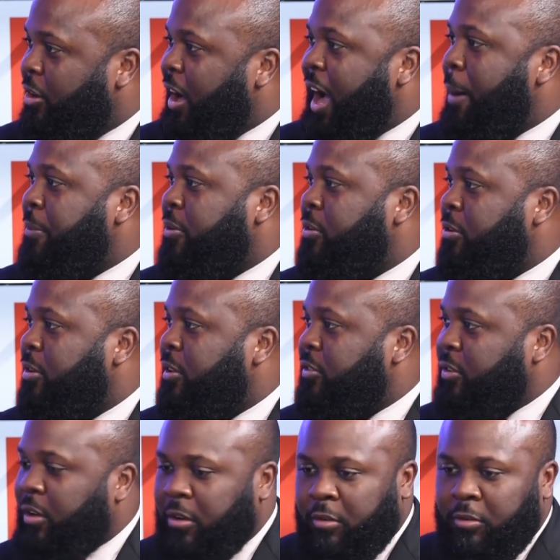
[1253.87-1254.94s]
Opportunity
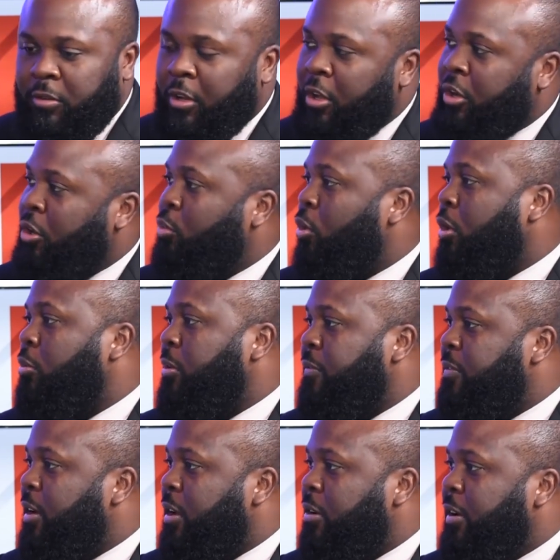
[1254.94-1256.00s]
zones, the work
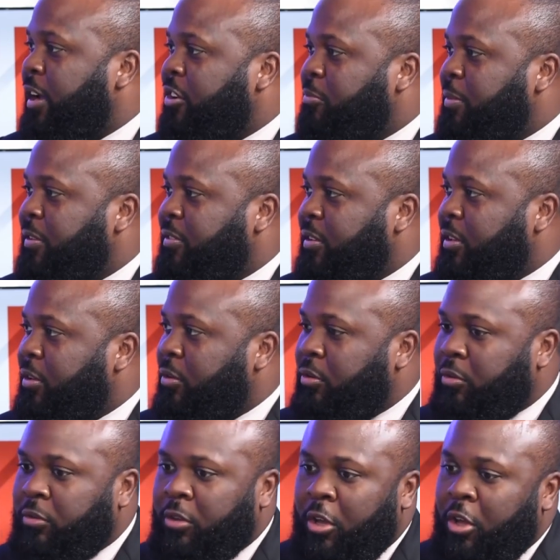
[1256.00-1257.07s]
we've done on
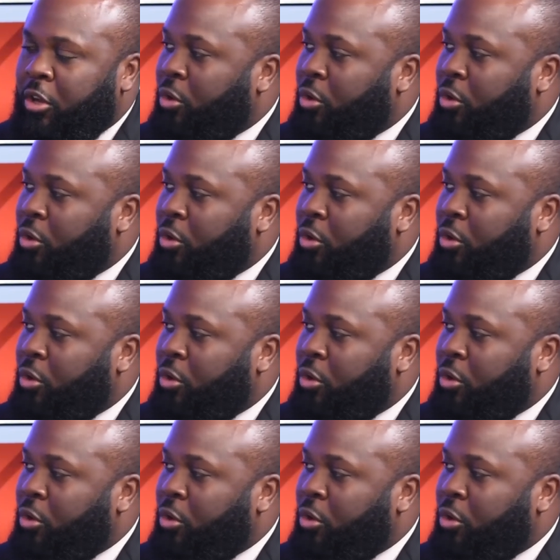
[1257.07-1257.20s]
HBCUs,